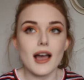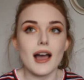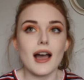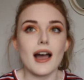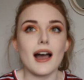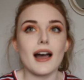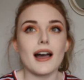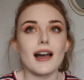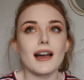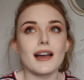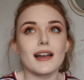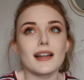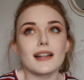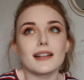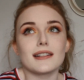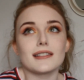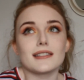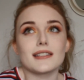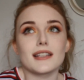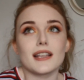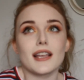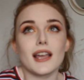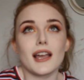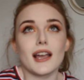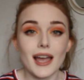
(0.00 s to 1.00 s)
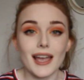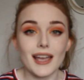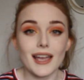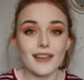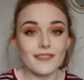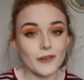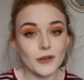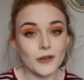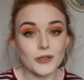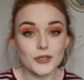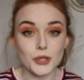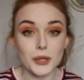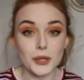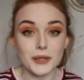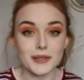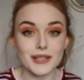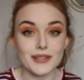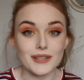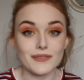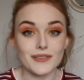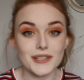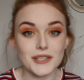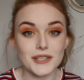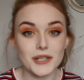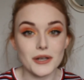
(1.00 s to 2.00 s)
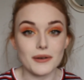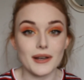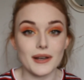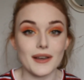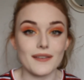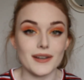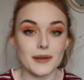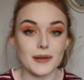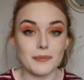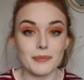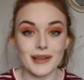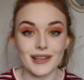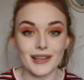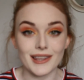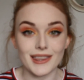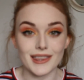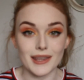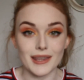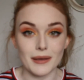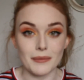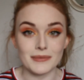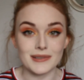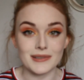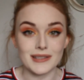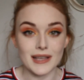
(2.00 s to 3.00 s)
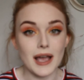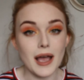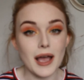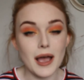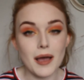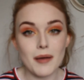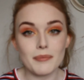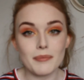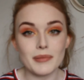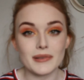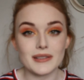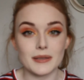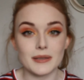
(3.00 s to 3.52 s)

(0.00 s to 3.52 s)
And if you enjoyed this video, give it a big thumbs up,